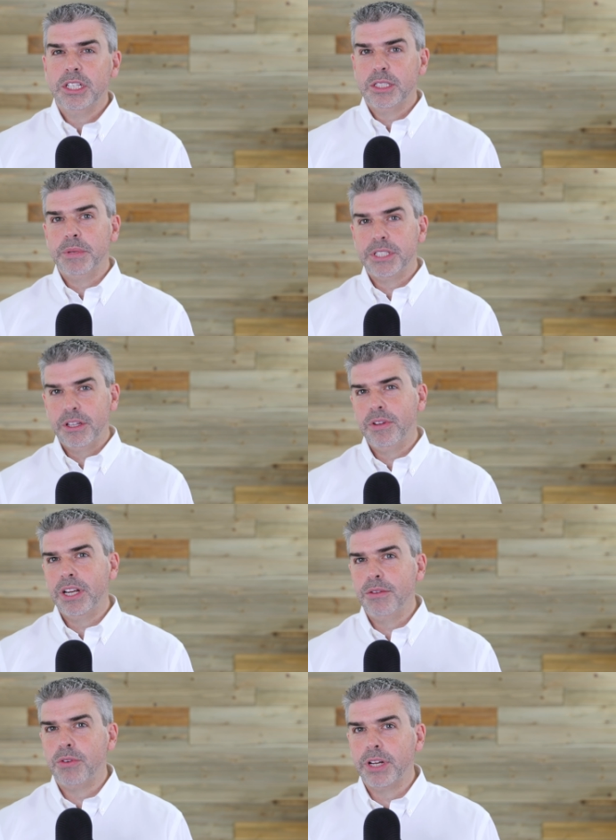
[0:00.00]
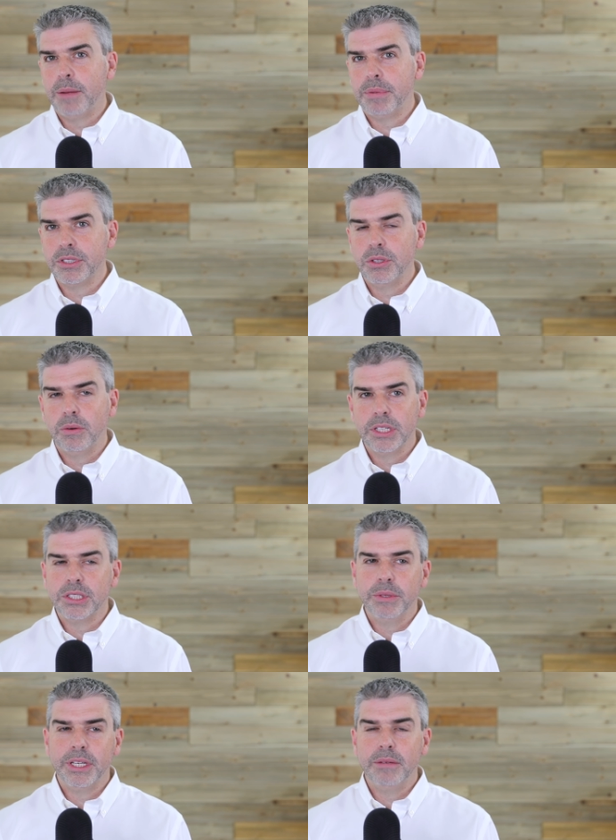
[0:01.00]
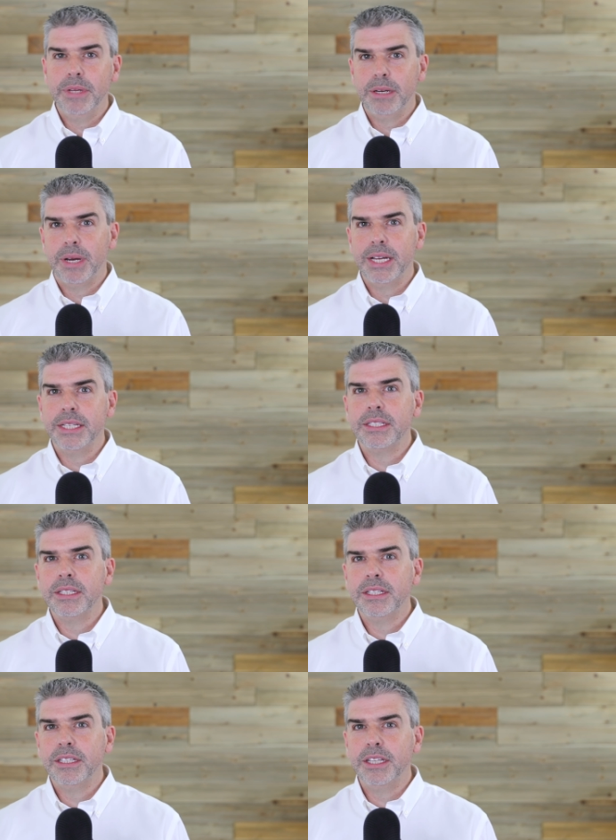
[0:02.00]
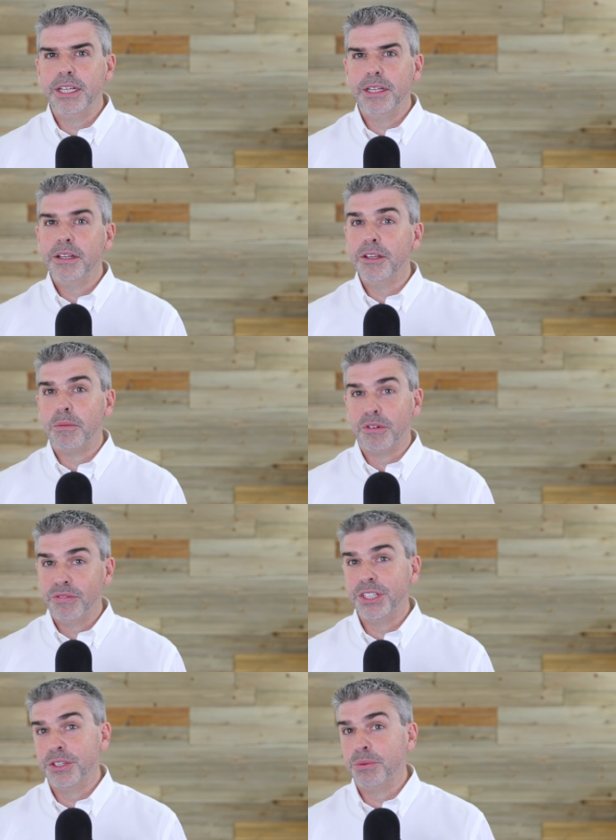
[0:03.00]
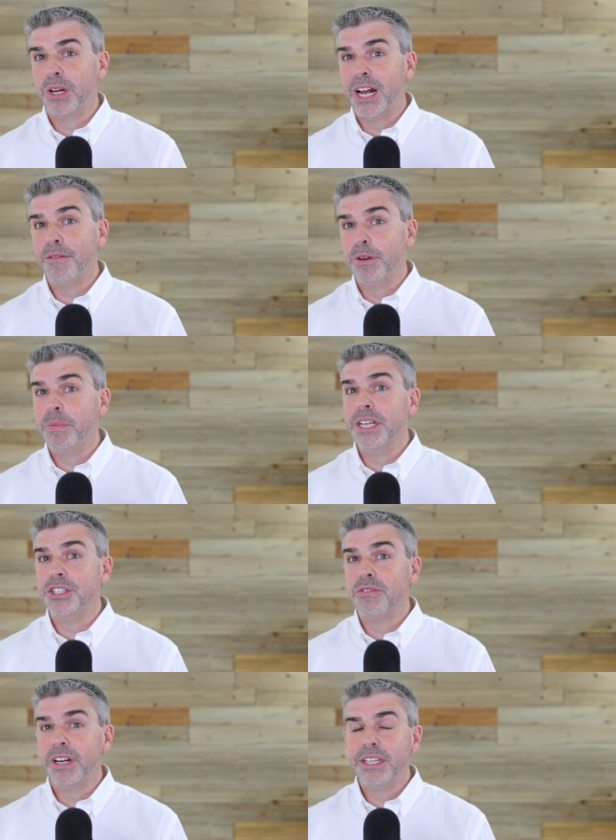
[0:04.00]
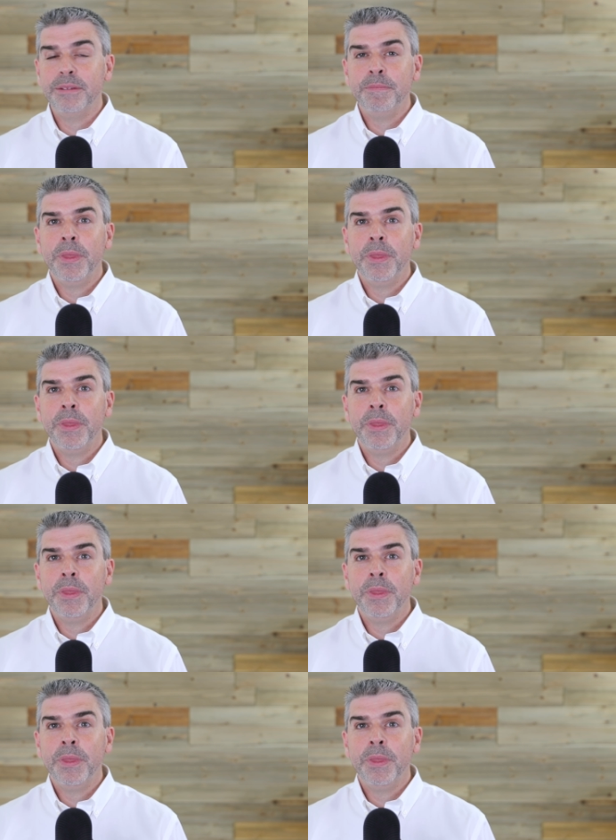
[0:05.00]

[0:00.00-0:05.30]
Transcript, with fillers: specifically for that persona so we can minimize the number of filters we're going to have on the page, right?